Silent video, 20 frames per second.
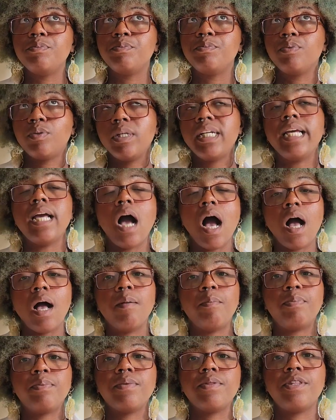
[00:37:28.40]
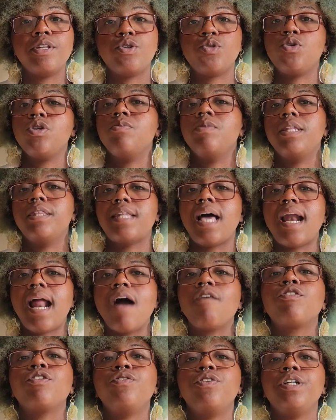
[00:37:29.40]
pretty up the treatment that
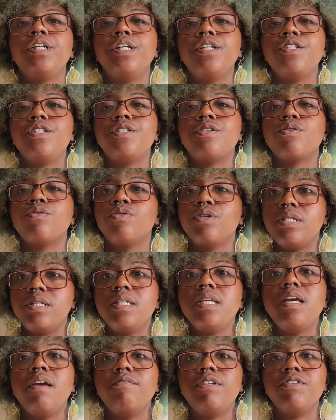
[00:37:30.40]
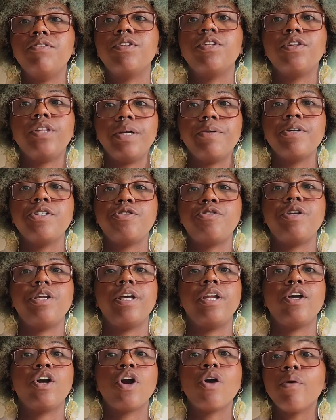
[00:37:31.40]
Africvillians received, even though they were
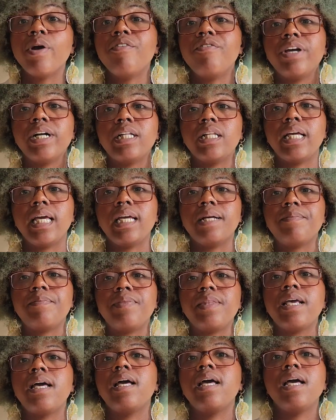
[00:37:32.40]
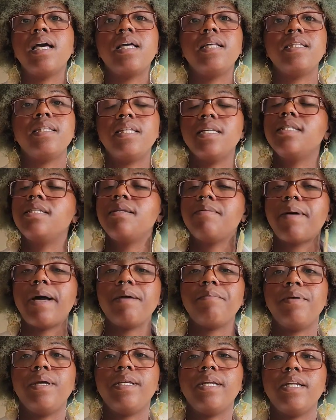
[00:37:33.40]
treated horrifically. This, in my
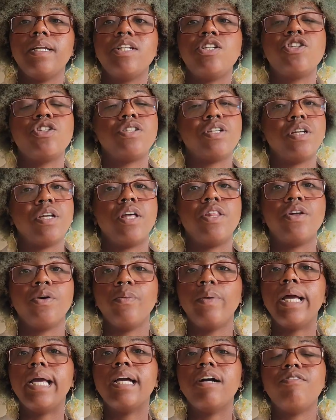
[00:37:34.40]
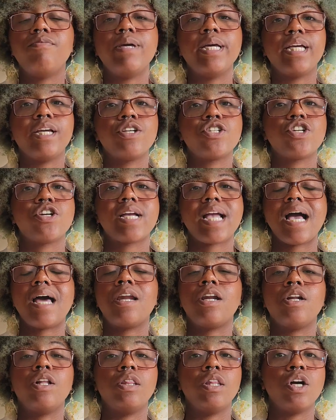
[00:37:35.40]
opinion, is just another way of making sure
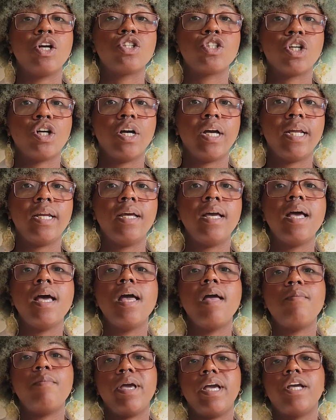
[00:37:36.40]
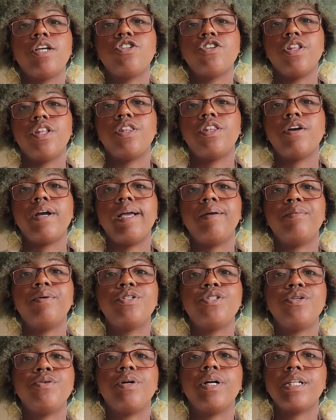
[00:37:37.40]
Canada looks good, making sure that they're able
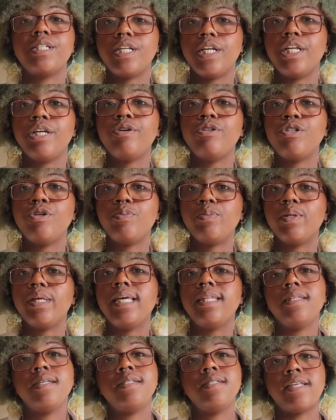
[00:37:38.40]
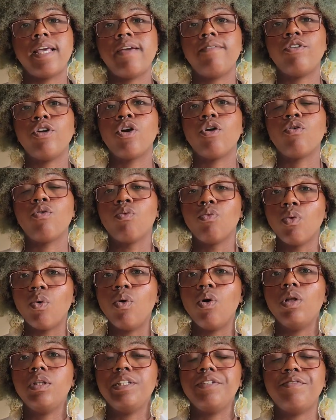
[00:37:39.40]
to continue to play the savior
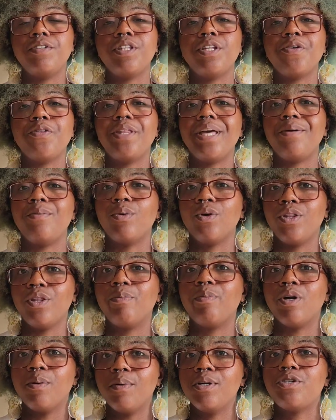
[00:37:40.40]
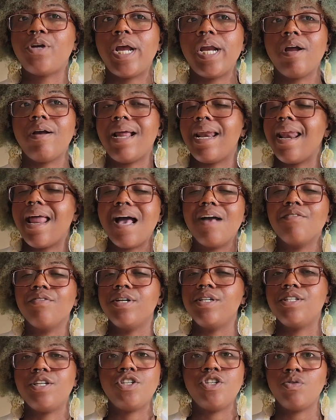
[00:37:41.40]
role, even though they were the perpetrator in every
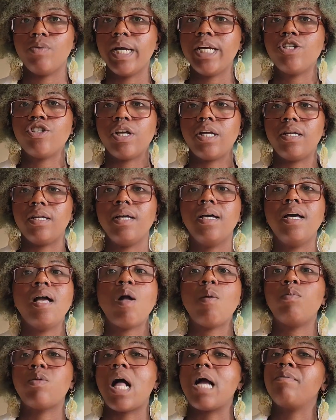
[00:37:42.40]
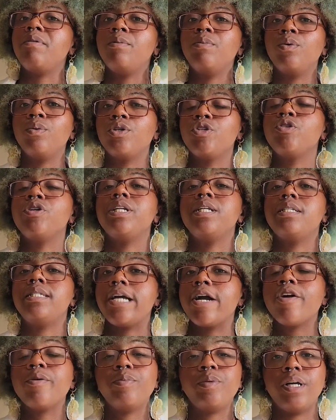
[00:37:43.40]
situation. Black people were treated
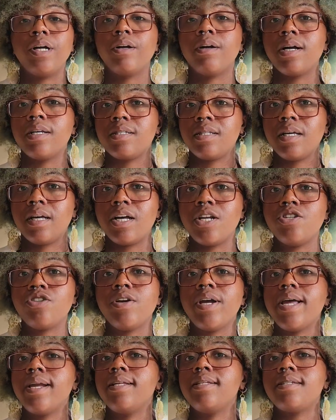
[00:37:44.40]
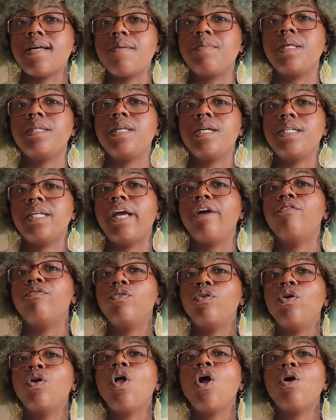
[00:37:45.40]
terribly across the country, and it's time that they take
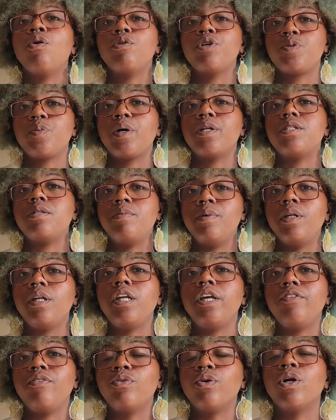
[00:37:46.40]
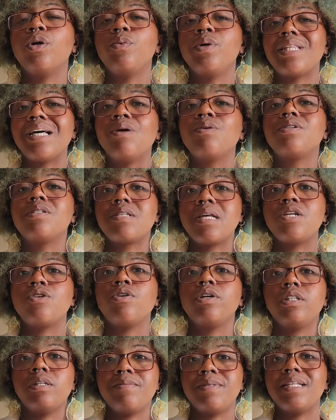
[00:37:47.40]
full responsibility for it without
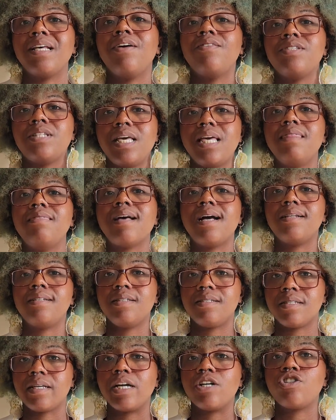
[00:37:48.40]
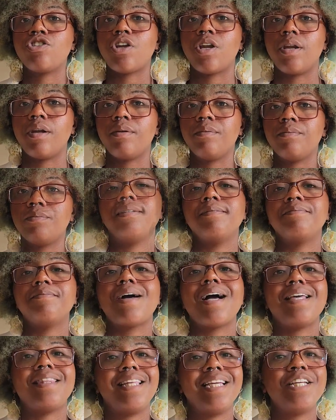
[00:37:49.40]
centering themselves in that discussion.
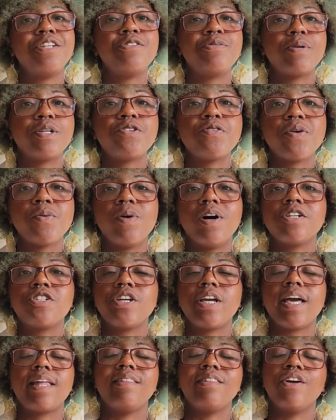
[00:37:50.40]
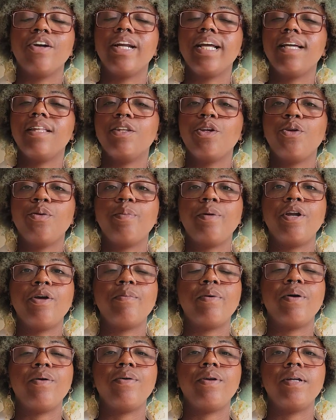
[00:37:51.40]
I thank you so much for watching and learning a little bit
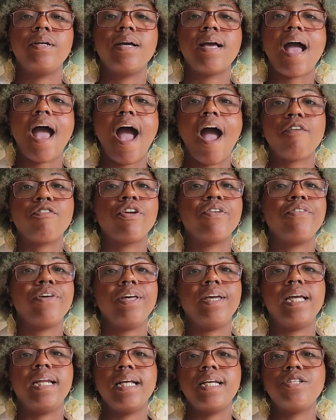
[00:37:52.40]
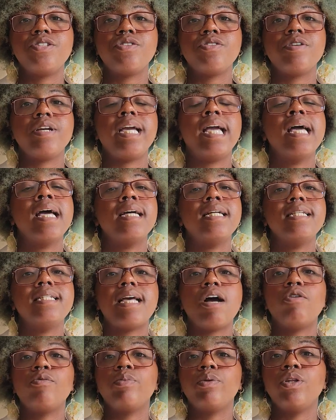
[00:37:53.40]
about Africvillian history.
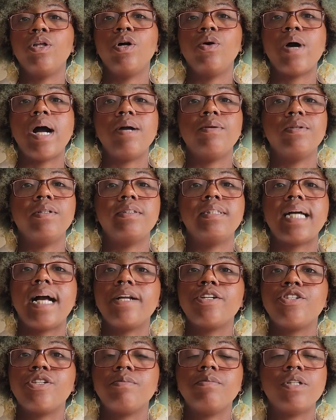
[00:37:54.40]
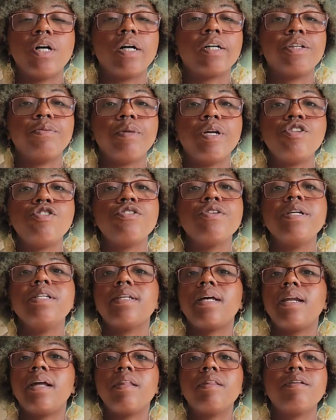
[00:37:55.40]
Down below, I will attach some documentaries
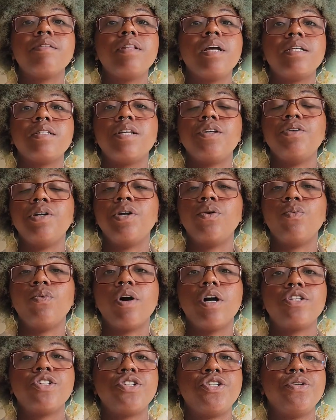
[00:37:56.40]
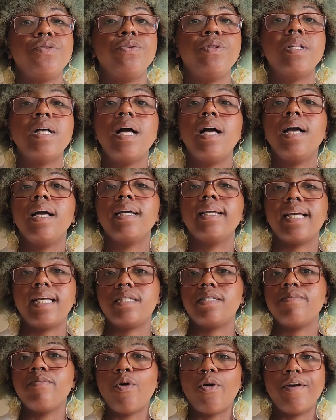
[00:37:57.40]
and other things that you can watch to get
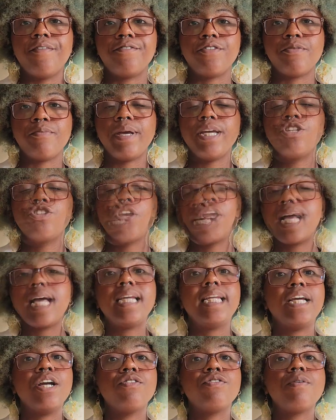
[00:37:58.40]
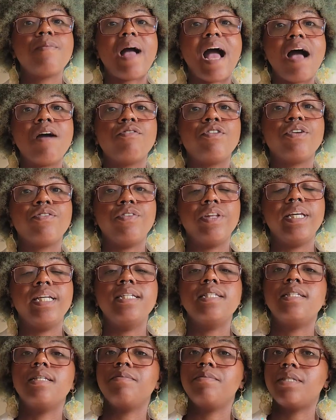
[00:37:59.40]
some more information and hear from
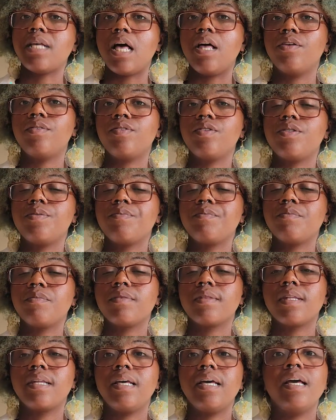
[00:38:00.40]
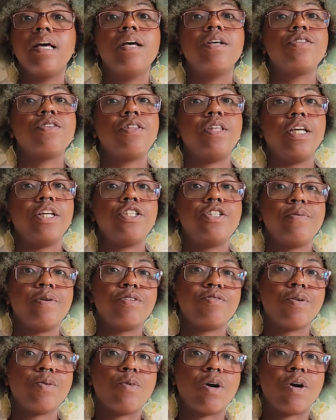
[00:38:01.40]
Africvillians themselves. So thank you so much for